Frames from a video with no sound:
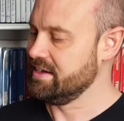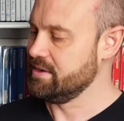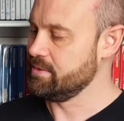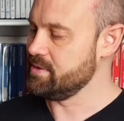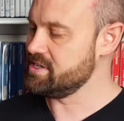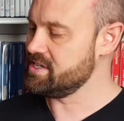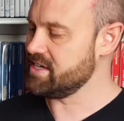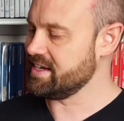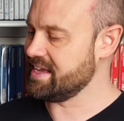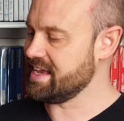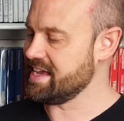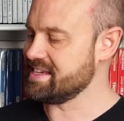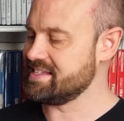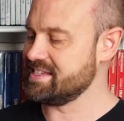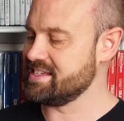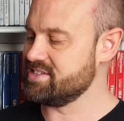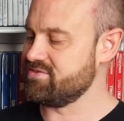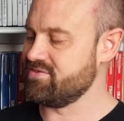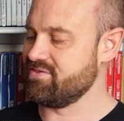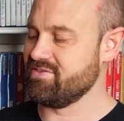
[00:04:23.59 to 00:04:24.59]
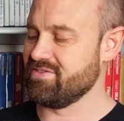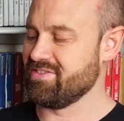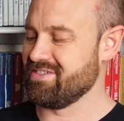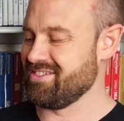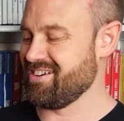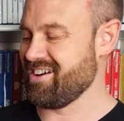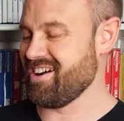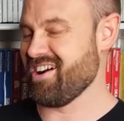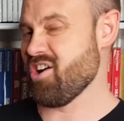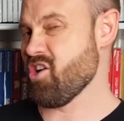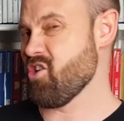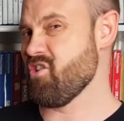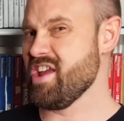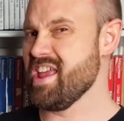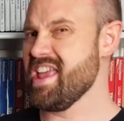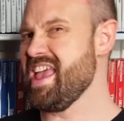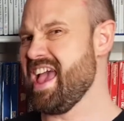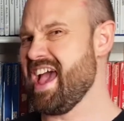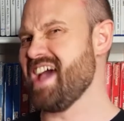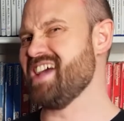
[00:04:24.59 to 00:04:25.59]
which I guess is
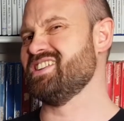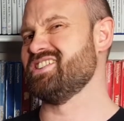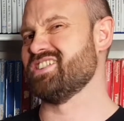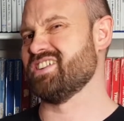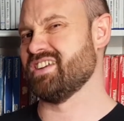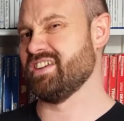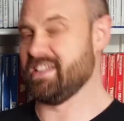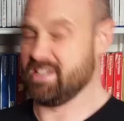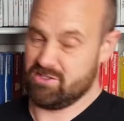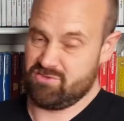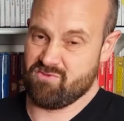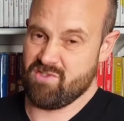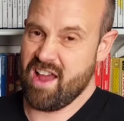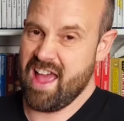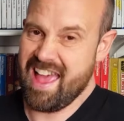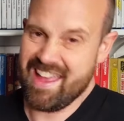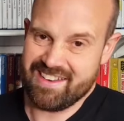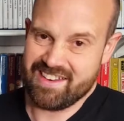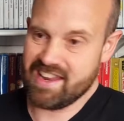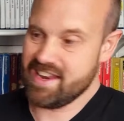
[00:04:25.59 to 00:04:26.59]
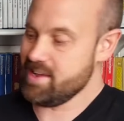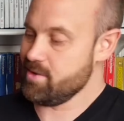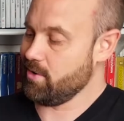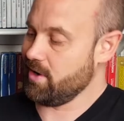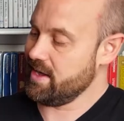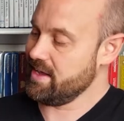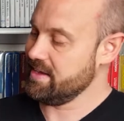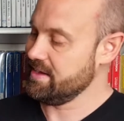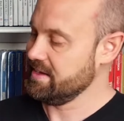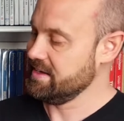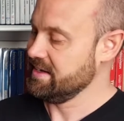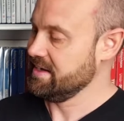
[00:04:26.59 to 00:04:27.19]
Ferrari-esque. It's red anyway.